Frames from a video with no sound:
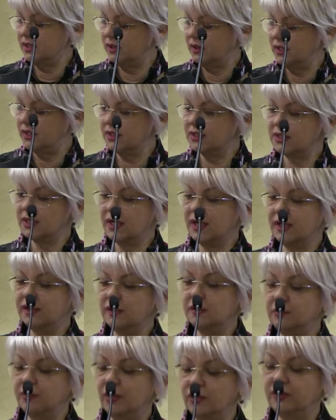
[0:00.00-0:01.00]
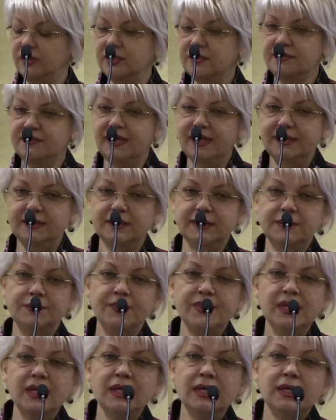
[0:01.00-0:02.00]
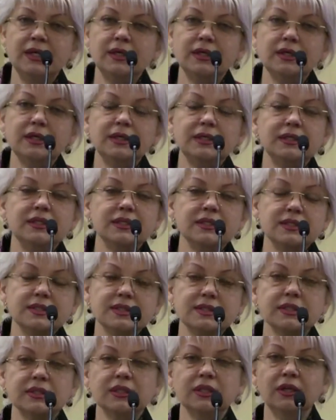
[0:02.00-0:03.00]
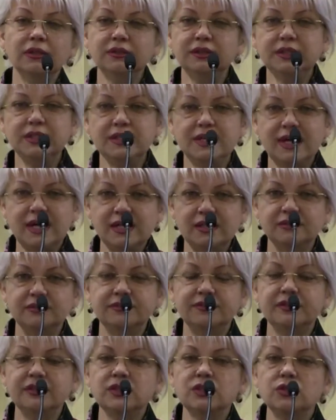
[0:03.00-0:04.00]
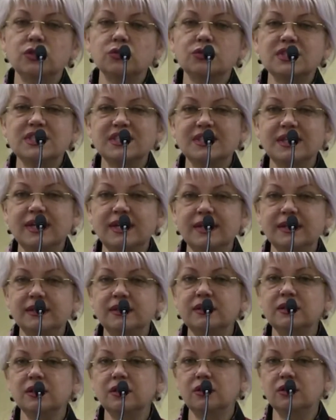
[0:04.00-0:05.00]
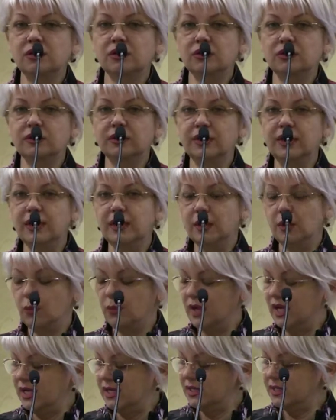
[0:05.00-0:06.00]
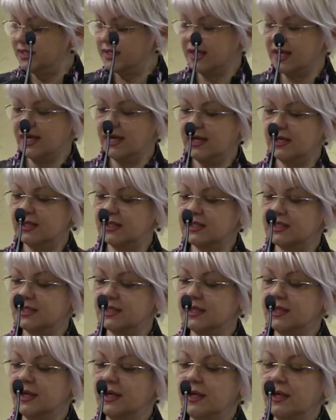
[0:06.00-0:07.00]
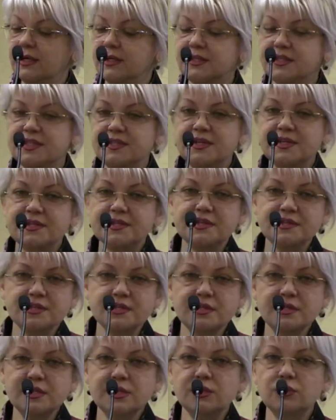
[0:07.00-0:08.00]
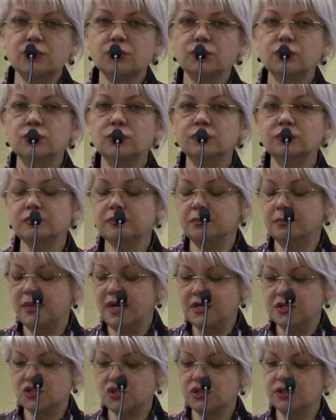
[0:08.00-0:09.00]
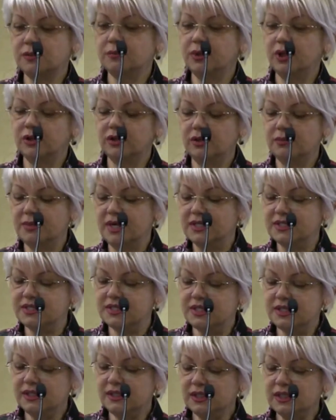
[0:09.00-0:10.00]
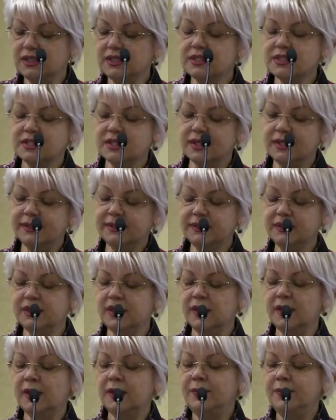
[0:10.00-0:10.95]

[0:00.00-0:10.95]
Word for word: index and body fat. It is not enough to stand on weight scales. It's necessary to measure body mass index and